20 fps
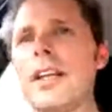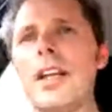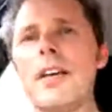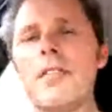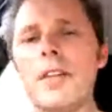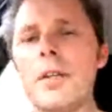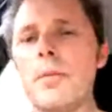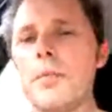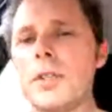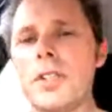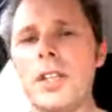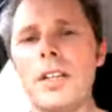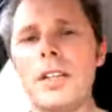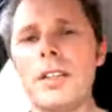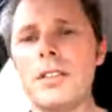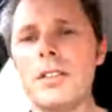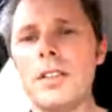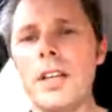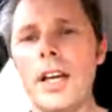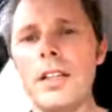uh, they're, really
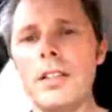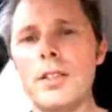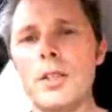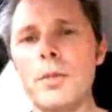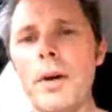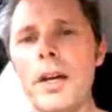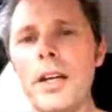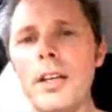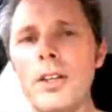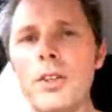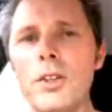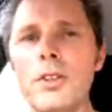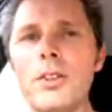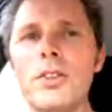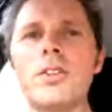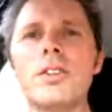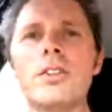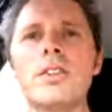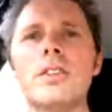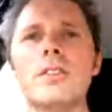lovely machines, and
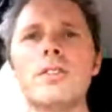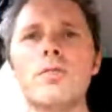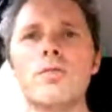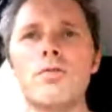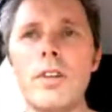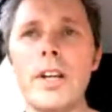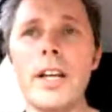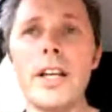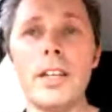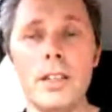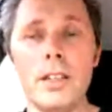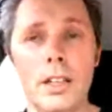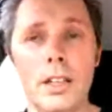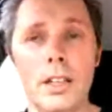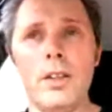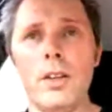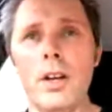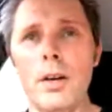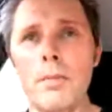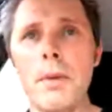to make good,
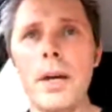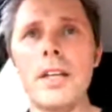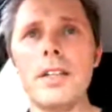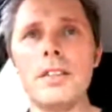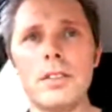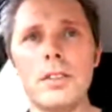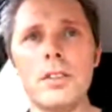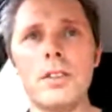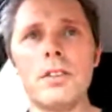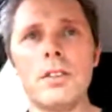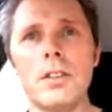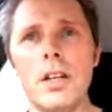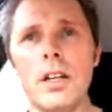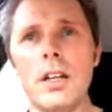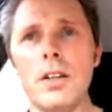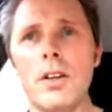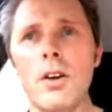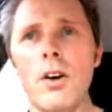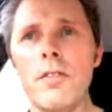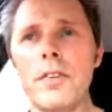really like you know
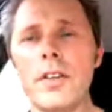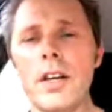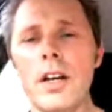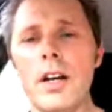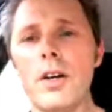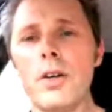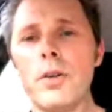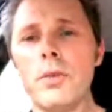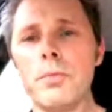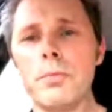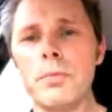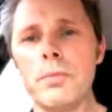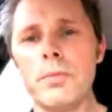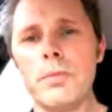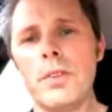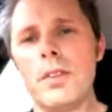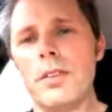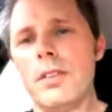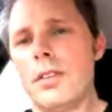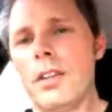amazing uh, coffee
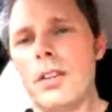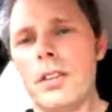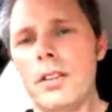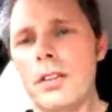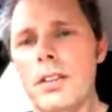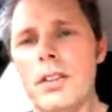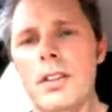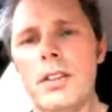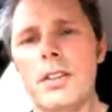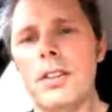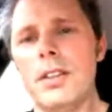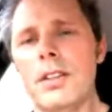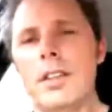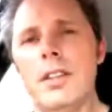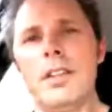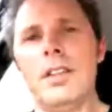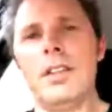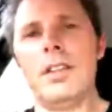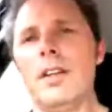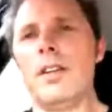at home,
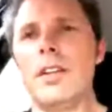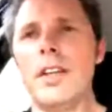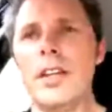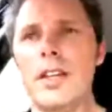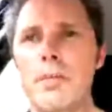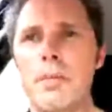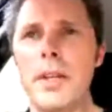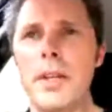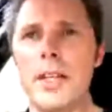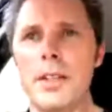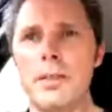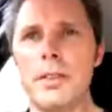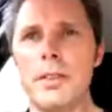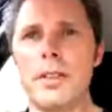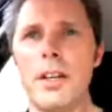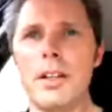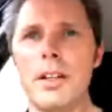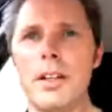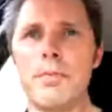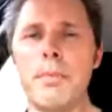you know
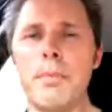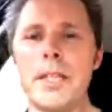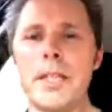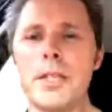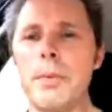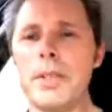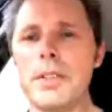they're they're the